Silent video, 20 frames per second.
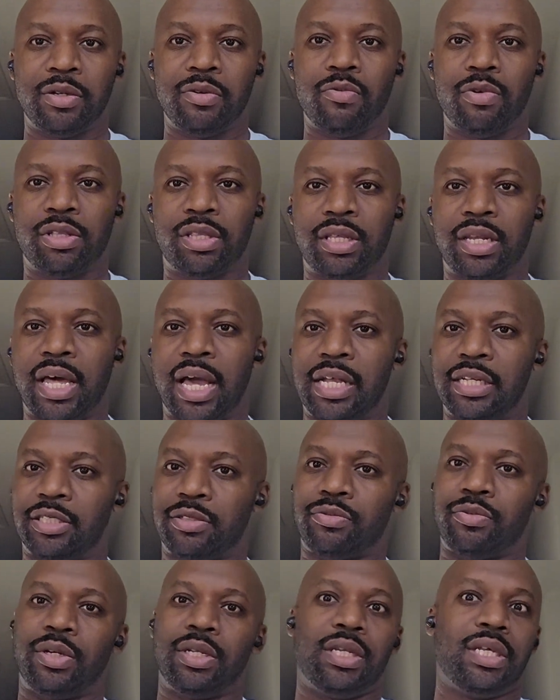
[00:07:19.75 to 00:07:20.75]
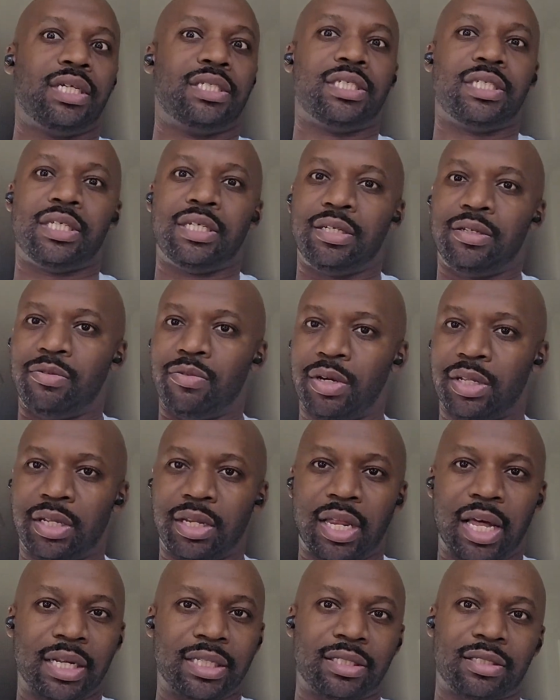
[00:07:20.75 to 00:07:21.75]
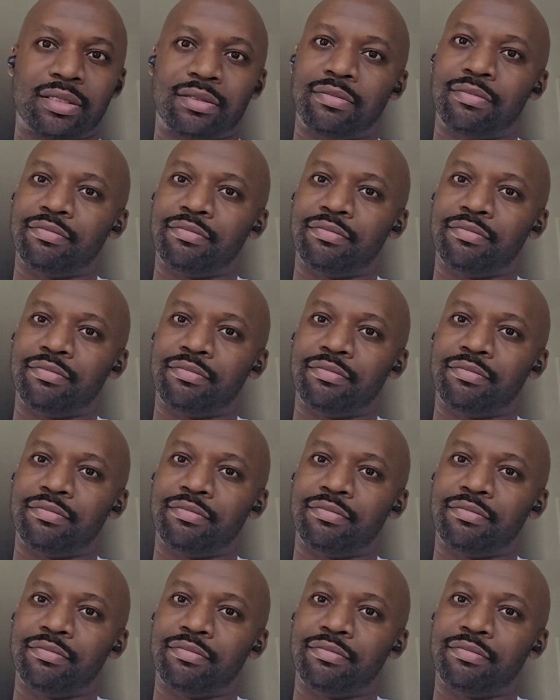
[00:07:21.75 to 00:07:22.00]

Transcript: whether that's religion, whether that's